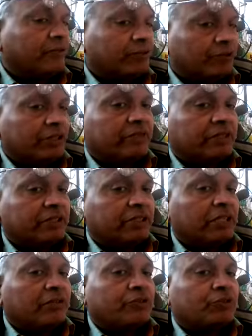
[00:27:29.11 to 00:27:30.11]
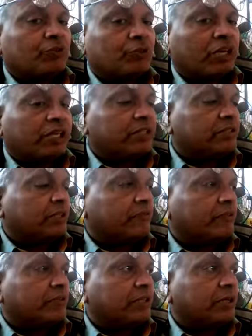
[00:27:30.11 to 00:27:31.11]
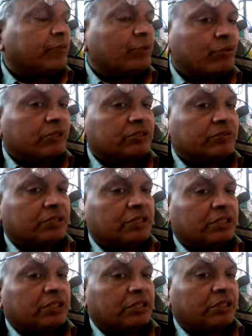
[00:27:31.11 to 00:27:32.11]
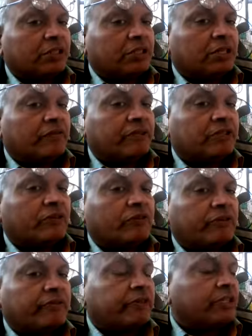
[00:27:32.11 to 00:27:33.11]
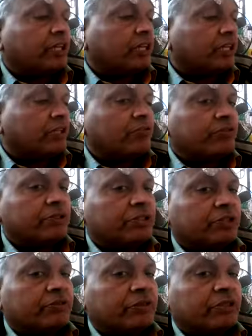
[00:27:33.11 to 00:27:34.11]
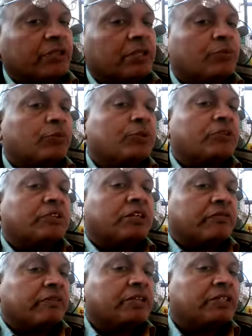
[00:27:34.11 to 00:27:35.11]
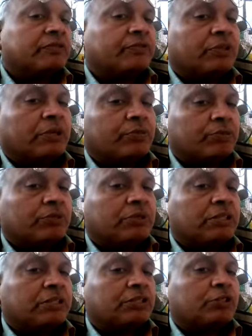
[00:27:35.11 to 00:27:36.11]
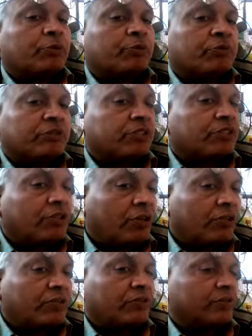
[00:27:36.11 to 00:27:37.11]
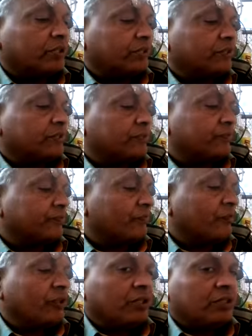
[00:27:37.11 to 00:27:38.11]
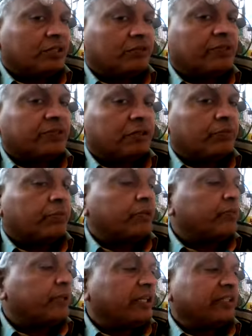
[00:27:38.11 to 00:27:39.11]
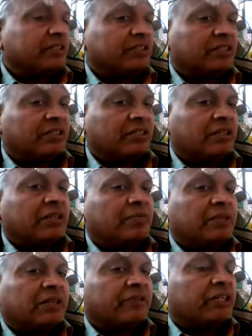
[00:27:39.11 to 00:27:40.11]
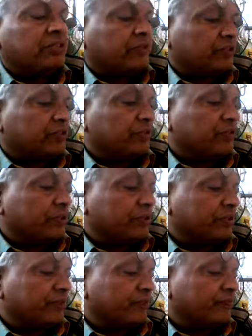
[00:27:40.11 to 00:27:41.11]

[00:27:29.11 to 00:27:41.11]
Even used to write what approvals were there. Whatever work we carried out, these were put on request for approval and these approvals are recorded on this. This was simple pace, but every day we had to do it.